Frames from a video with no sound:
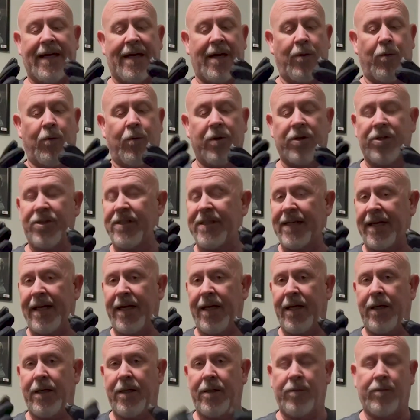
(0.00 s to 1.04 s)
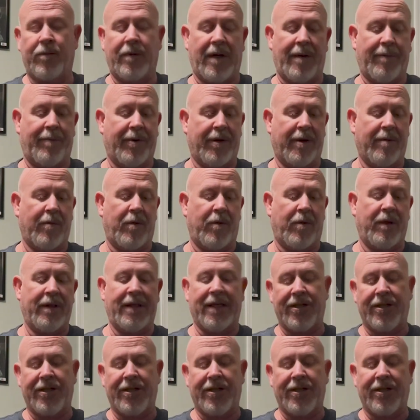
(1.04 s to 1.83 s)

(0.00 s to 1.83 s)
I will say, when I put them on,